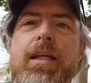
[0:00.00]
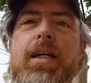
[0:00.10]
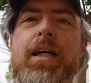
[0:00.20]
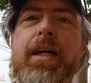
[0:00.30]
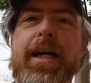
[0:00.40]

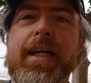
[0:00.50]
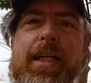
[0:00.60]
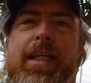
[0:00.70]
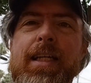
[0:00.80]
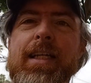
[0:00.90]
All right.
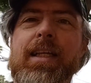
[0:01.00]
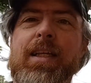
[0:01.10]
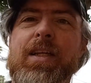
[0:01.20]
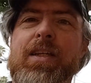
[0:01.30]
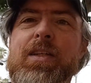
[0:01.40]

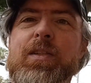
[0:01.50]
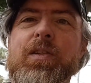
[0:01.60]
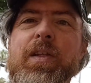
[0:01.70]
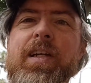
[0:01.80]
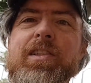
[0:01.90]

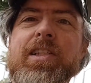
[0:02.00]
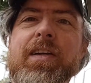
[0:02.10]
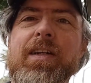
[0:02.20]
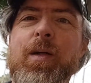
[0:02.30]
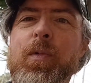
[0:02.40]
So there's
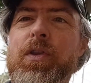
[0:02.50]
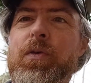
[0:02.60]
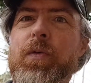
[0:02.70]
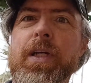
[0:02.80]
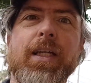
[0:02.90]
siren number
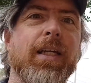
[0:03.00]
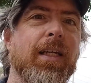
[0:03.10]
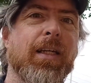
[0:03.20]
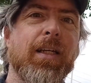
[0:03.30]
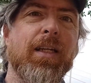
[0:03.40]
3
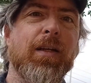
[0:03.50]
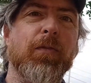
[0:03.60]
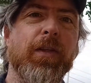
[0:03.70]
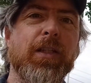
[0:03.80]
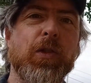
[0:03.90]

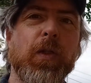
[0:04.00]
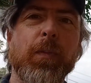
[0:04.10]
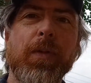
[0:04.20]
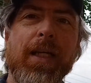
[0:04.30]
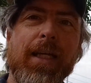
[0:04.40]
for this trip,
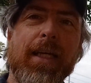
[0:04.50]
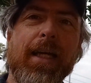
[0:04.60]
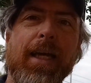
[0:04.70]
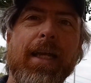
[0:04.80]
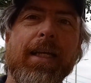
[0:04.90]

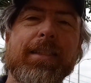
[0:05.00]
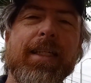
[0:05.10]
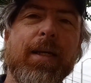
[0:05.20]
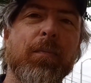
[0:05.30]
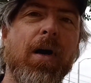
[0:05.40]
and it's
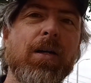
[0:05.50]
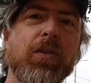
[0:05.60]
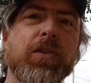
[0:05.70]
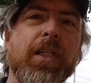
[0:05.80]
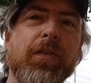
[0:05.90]
a Model
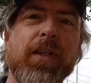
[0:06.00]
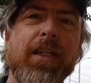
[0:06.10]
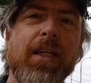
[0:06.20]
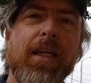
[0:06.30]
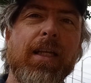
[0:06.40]

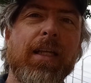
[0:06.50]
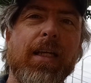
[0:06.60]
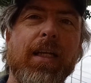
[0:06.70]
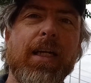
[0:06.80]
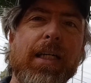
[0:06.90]
7
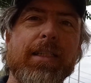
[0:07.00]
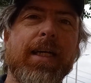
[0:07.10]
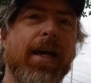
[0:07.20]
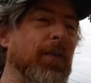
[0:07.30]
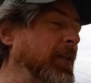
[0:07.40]
cut down.